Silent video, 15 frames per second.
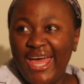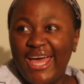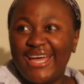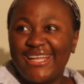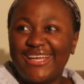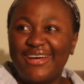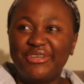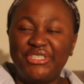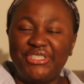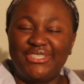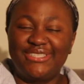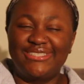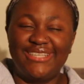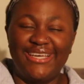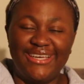And I was
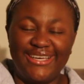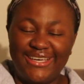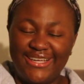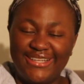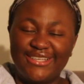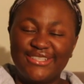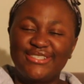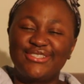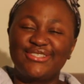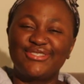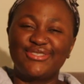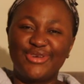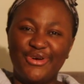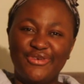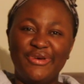just thinking,
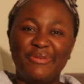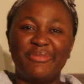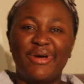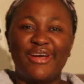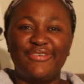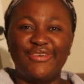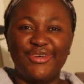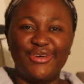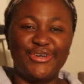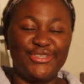sorry Mario,